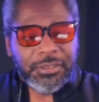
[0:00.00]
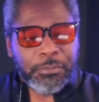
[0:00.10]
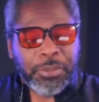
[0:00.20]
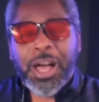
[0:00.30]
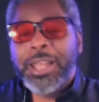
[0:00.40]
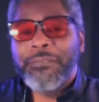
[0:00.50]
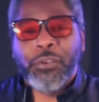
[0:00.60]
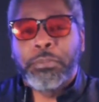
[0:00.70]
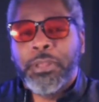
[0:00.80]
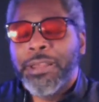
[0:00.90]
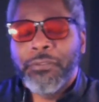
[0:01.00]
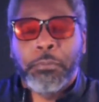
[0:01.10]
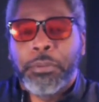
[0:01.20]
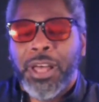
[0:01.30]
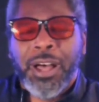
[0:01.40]
plot after plot after
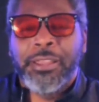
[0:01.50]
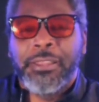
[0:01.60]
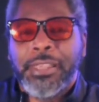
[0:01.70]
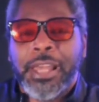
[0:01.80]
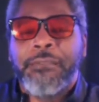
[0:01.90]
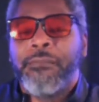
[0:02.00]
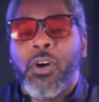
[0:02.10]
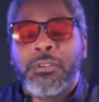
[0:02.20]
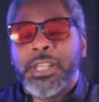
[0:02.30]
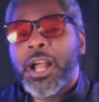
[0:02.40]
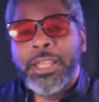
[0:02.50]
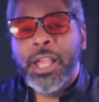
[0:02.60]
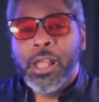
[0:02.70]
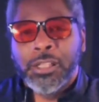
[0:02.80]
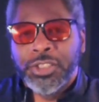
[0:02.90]
plot that involves
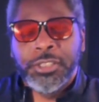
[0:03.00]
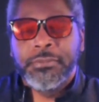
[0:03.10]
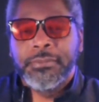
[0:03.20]
ideology.